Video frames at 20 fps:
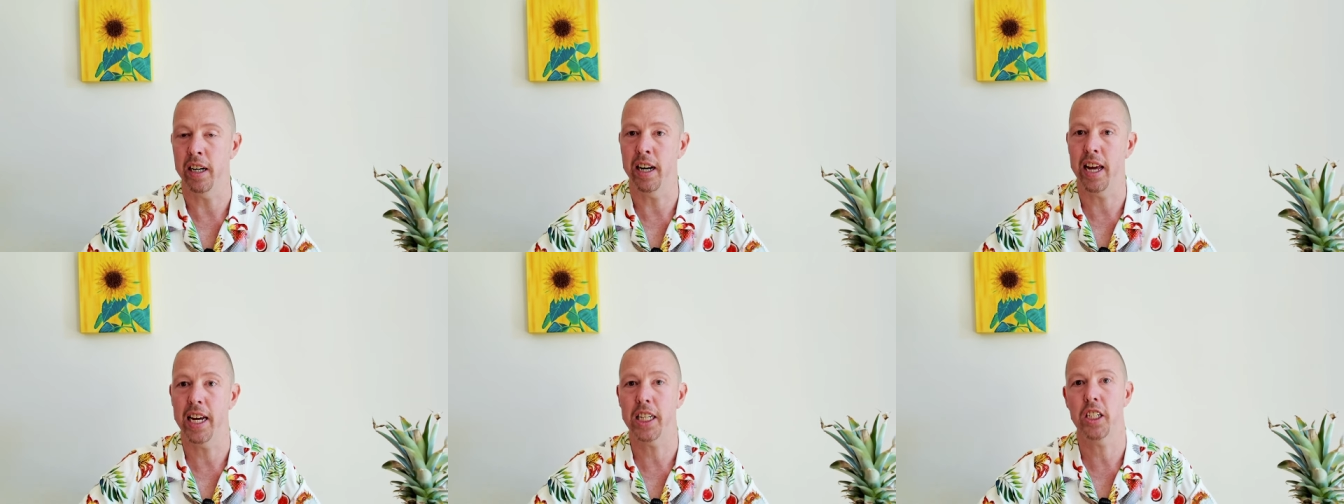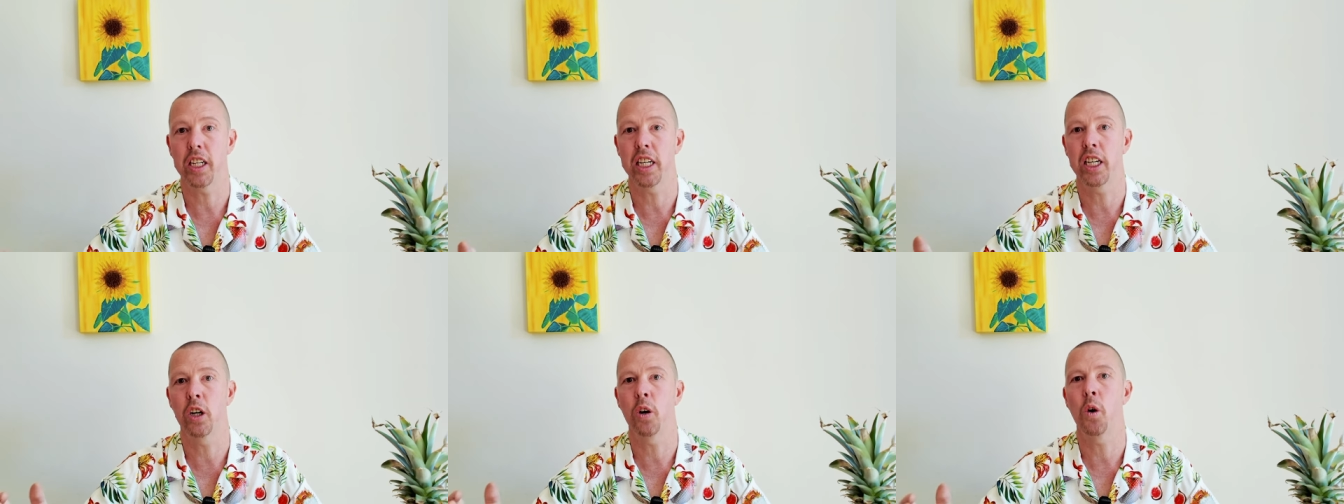It
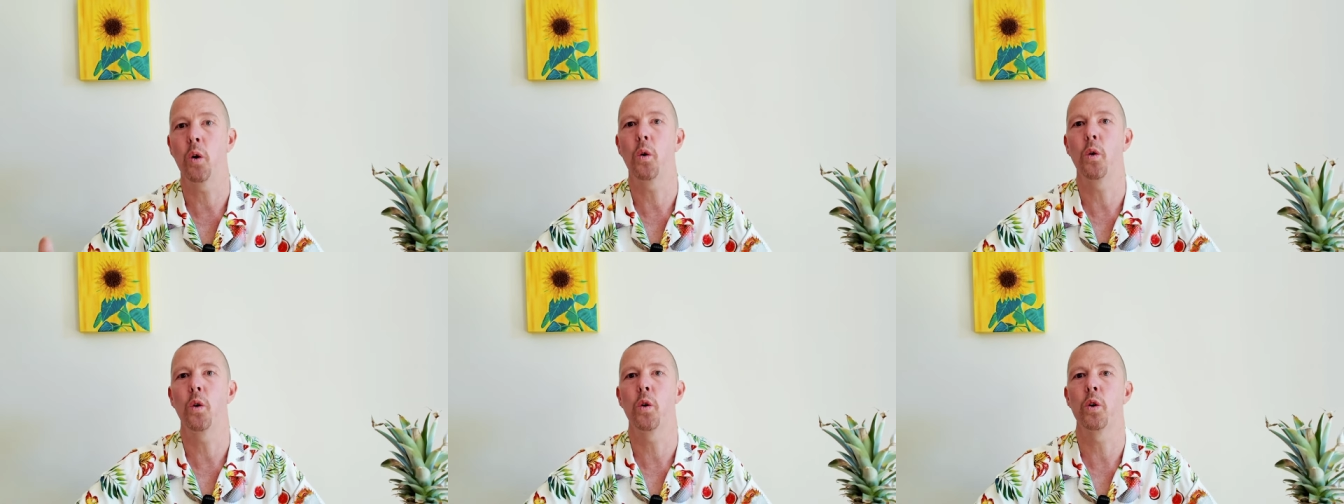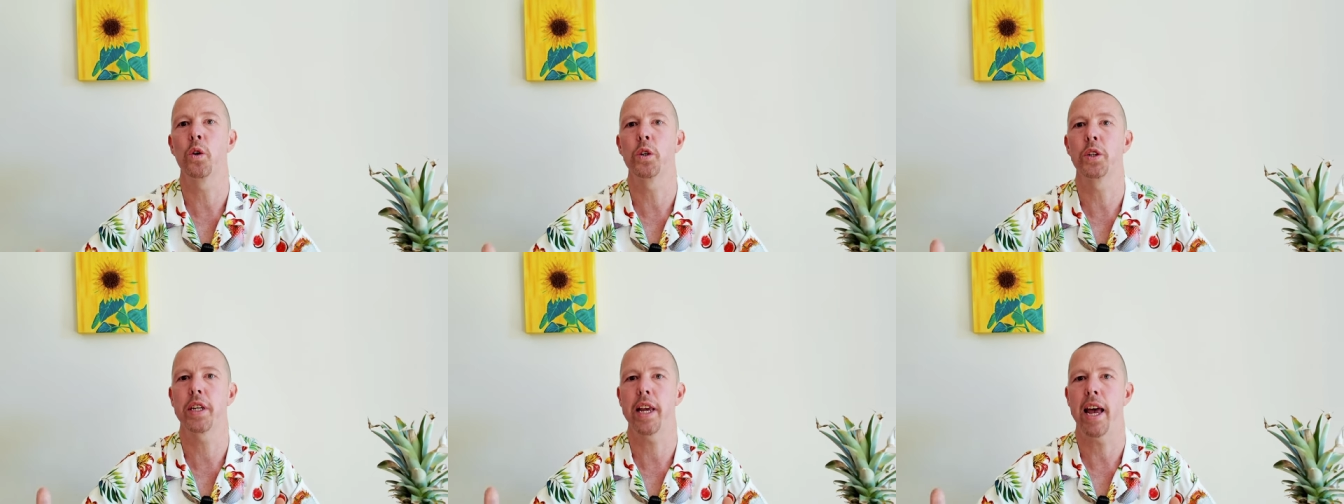actually
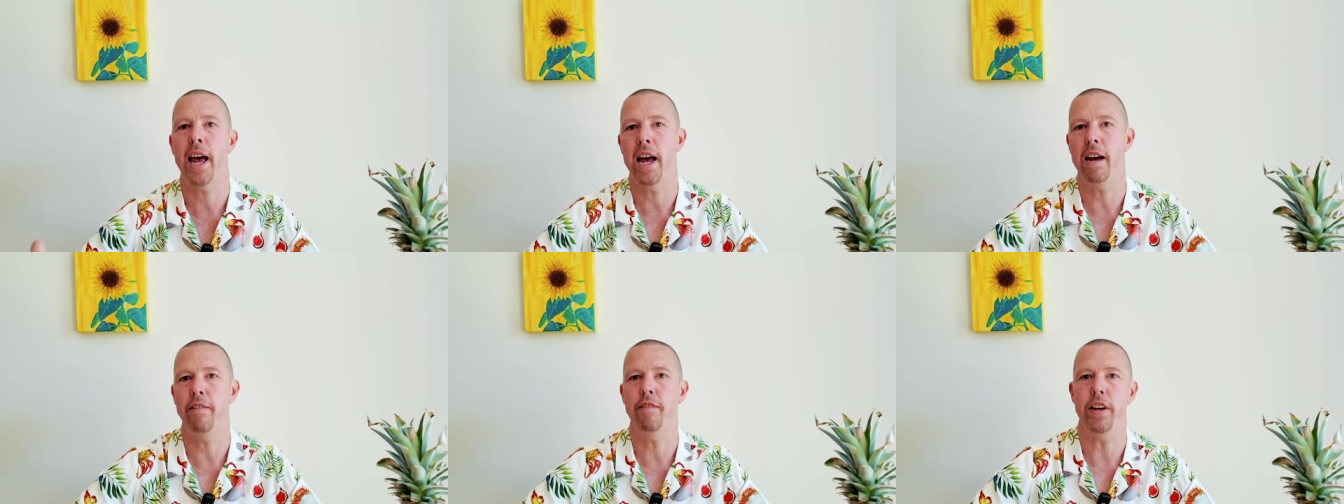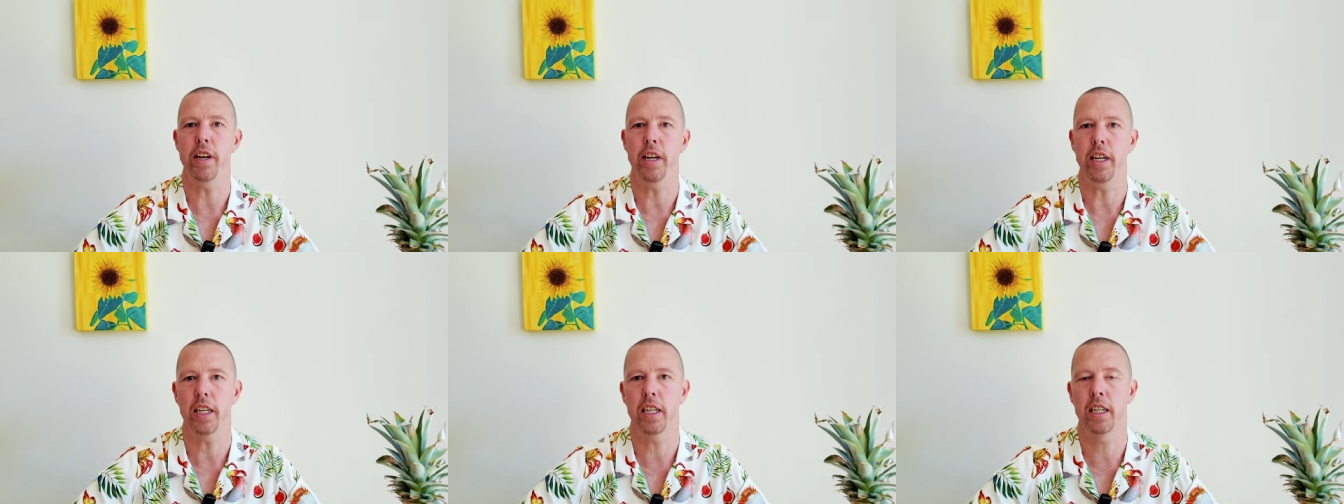caused
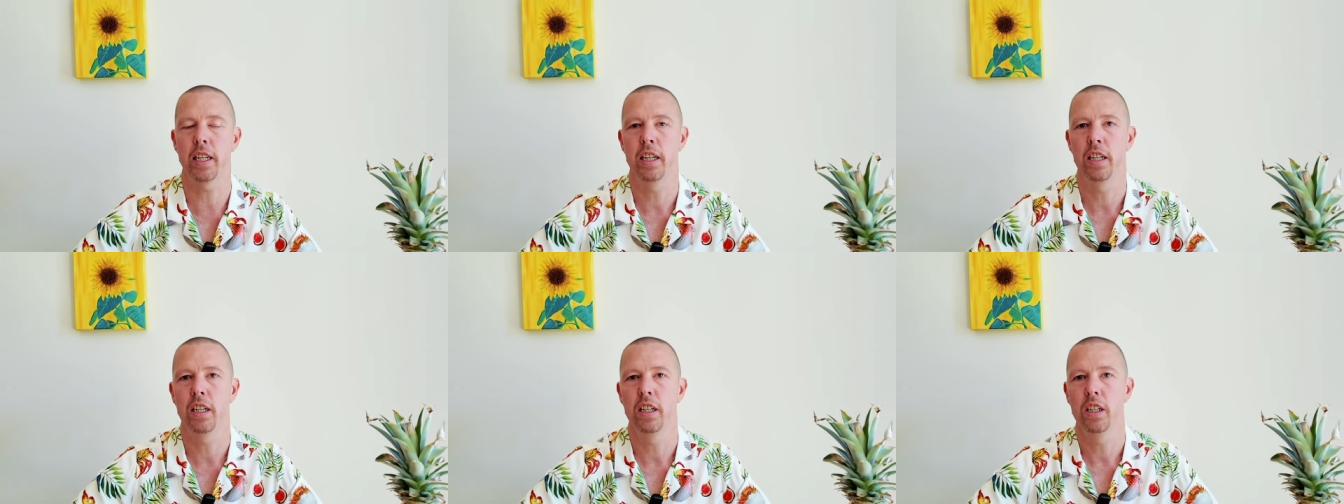havoc